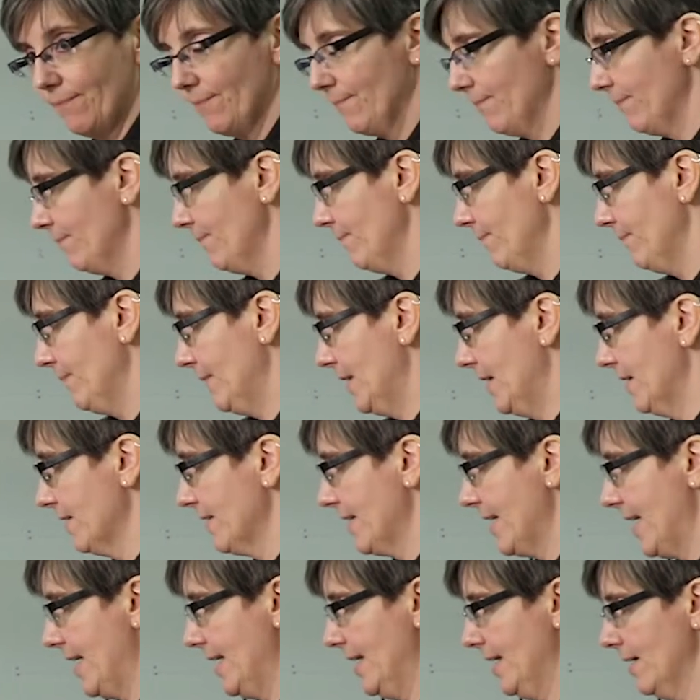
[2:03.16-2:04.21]
I'm ready.
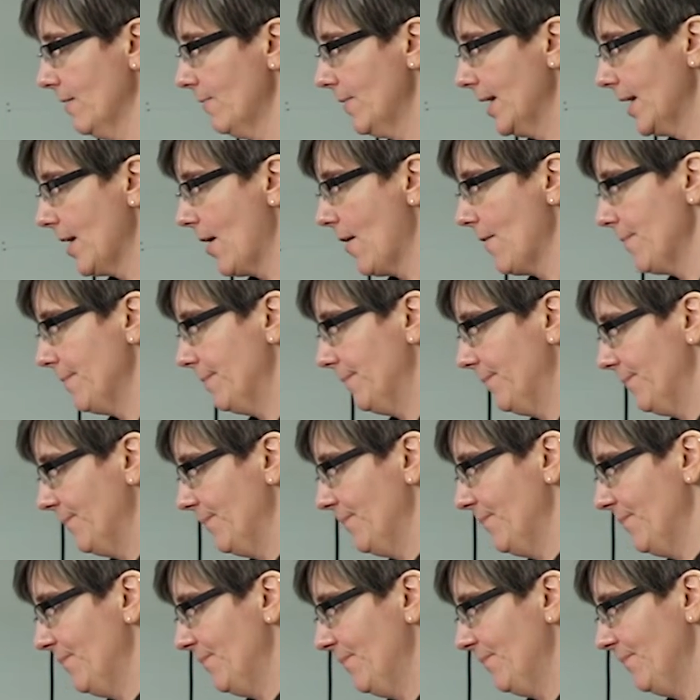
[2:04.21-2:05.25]
Okay, here we go.
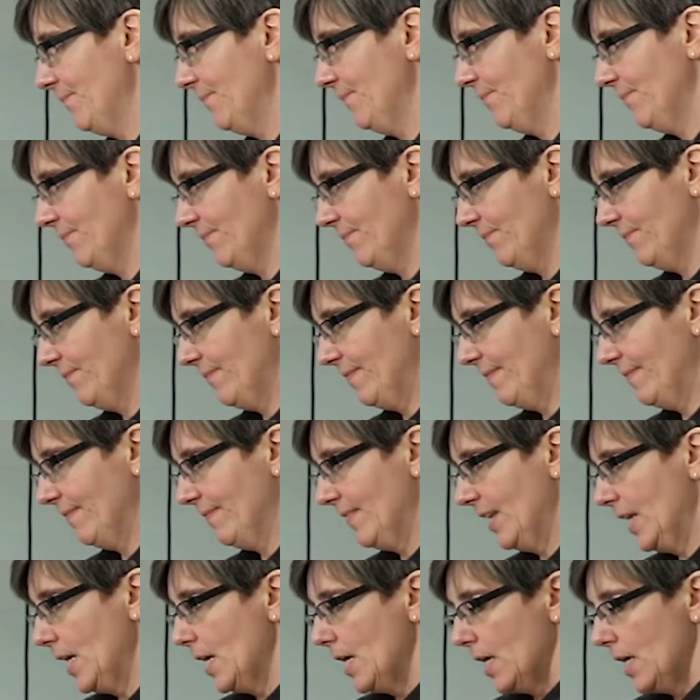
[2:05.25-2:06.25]
Down.